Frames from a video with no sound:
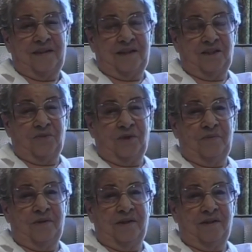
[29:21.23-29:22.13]
that's the way
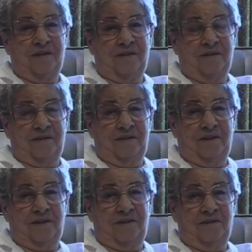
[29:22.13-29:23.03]
we got our
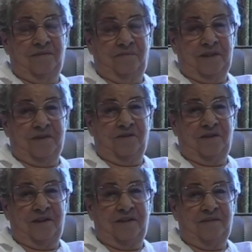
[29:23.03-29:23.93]
done our bills
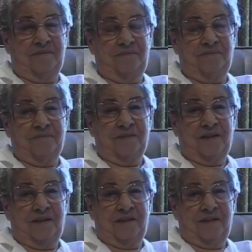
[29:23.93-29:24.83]
then. Mm-hmm.
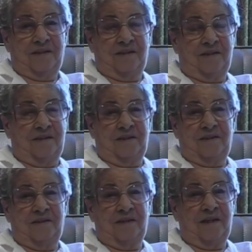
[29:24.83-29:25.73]
Uh,
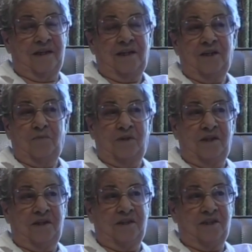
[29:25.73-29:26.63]
didn't handle no
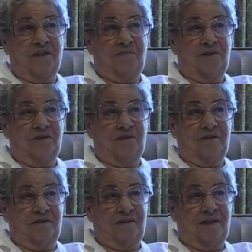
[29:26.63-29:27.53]
money except just
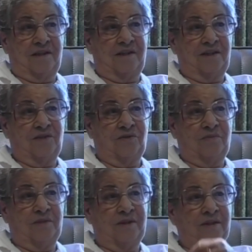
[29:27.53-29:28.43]
hand it to
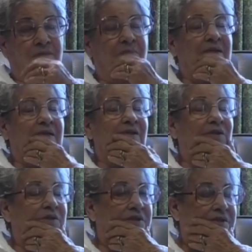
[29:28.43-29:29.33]
them when they come mm-hmm. back
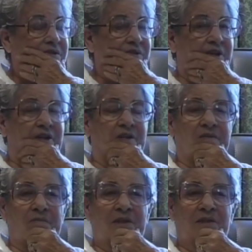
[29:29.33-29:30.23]
to us, right out
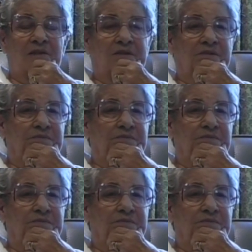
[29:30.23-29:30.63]
our bills.